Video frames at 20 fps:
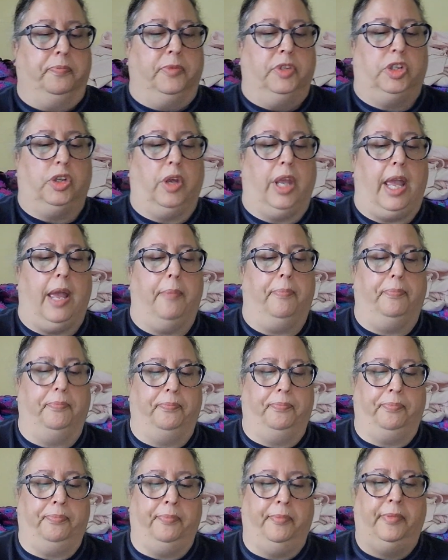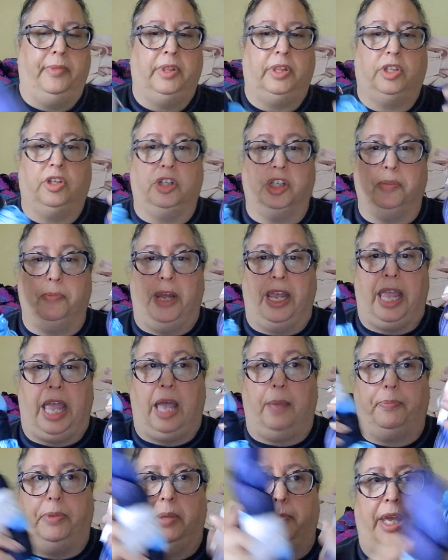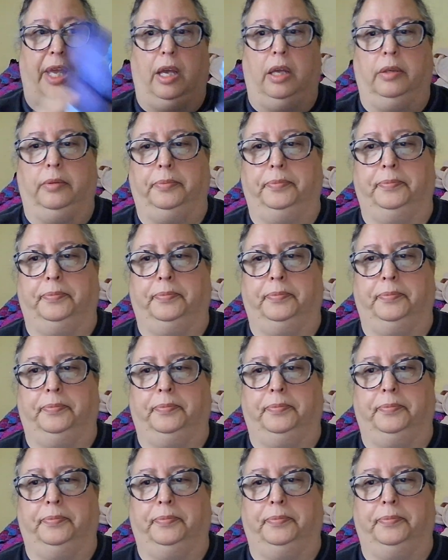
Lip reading: So yeah, there's my happy mail.